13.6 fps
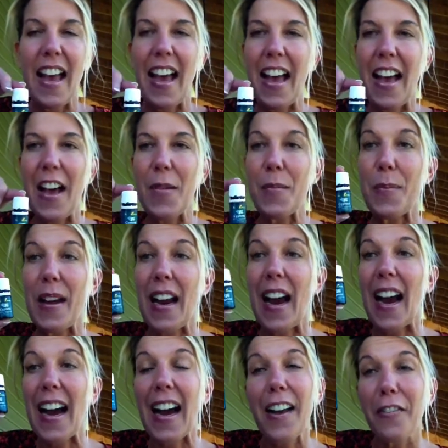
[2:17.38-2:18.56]
But
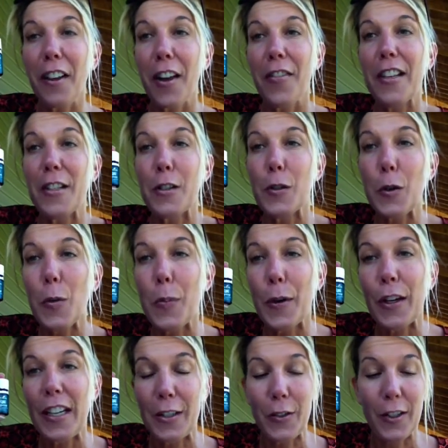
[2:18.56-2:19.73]
I found this super
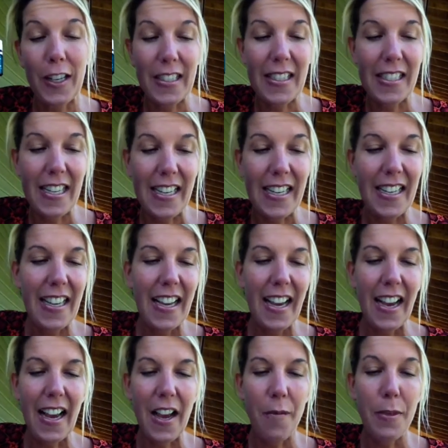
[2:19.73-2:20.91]
interesting.
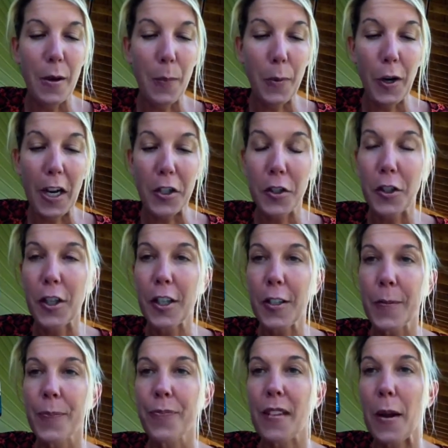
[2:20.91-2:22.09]
The pressure
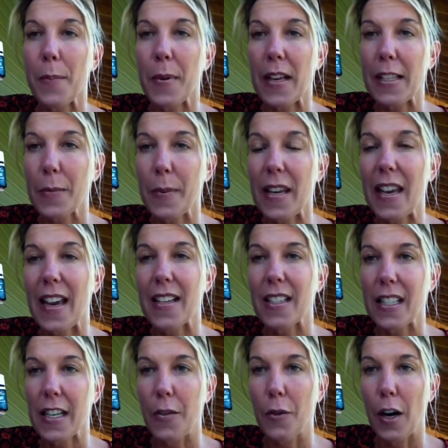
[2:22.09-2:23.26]
must be at
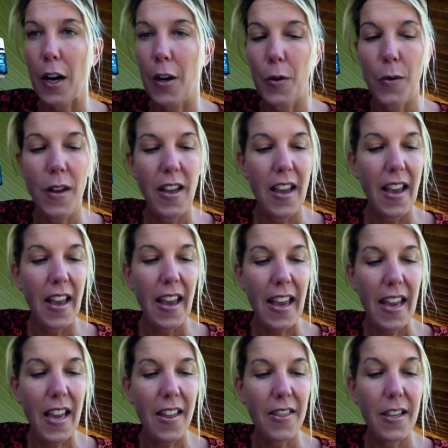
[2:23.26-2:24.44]
0,
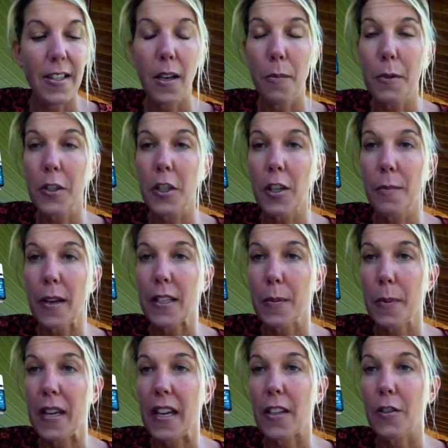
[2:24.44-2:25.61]
and the temperature must
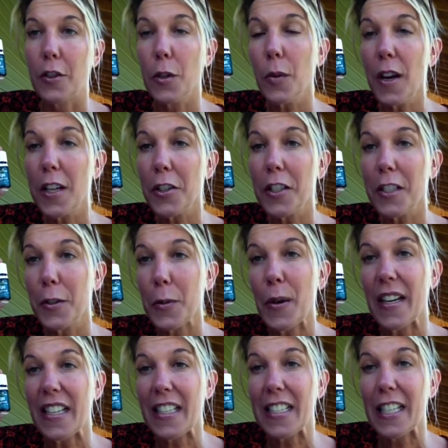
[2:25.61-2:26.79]
be at
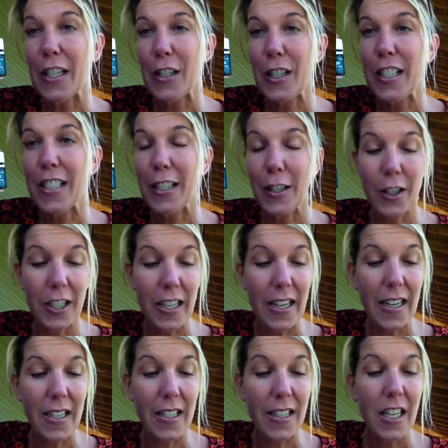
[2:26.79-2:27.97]
220
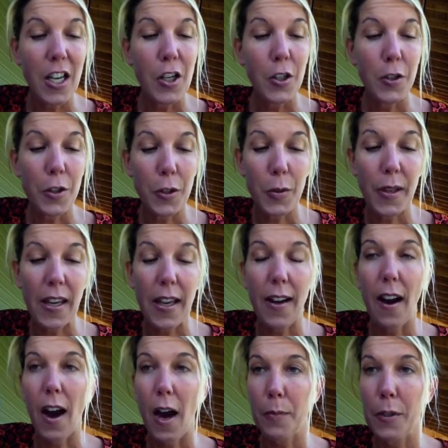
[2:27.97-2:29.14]
degrees to get
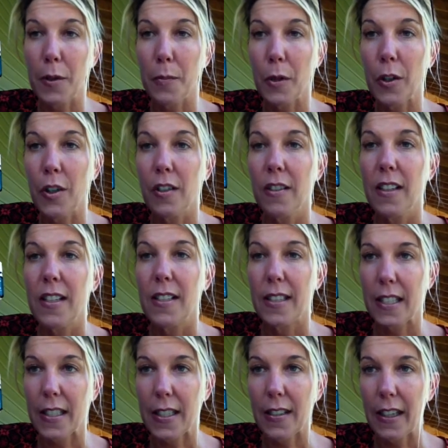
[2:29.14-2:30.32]
optimal
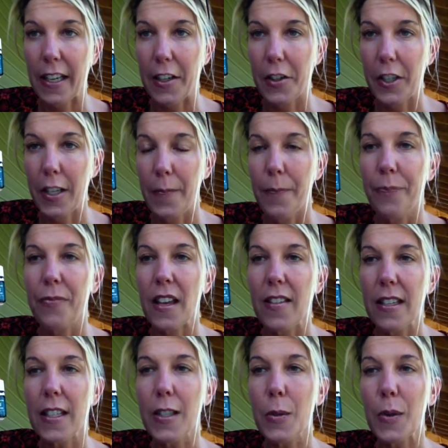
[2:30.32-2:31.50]
distillation.
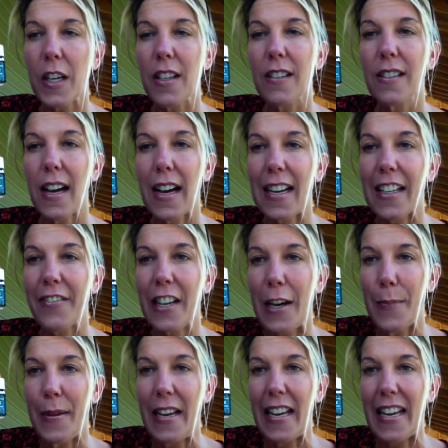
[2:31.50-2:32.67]
This is where a lot of
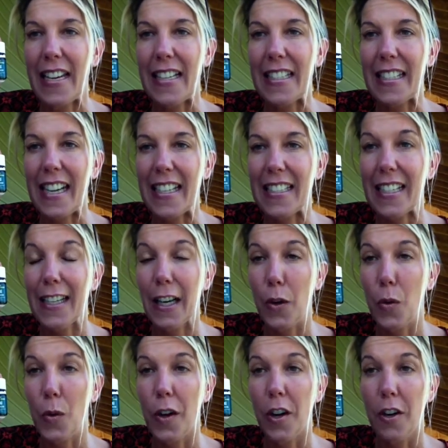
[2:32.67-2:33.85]
companies like to cut
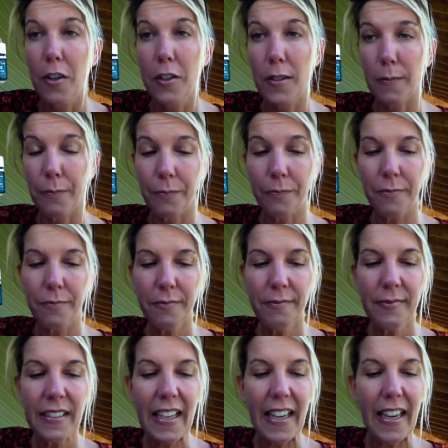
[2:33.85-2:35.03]
corners
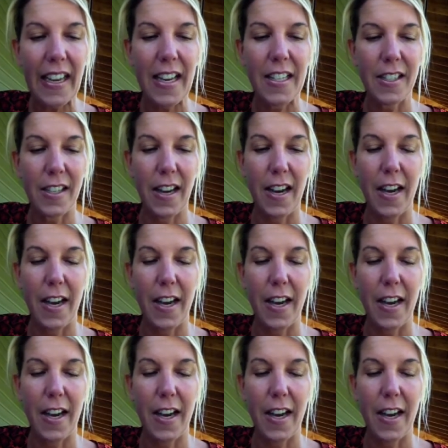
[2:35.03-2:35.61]
and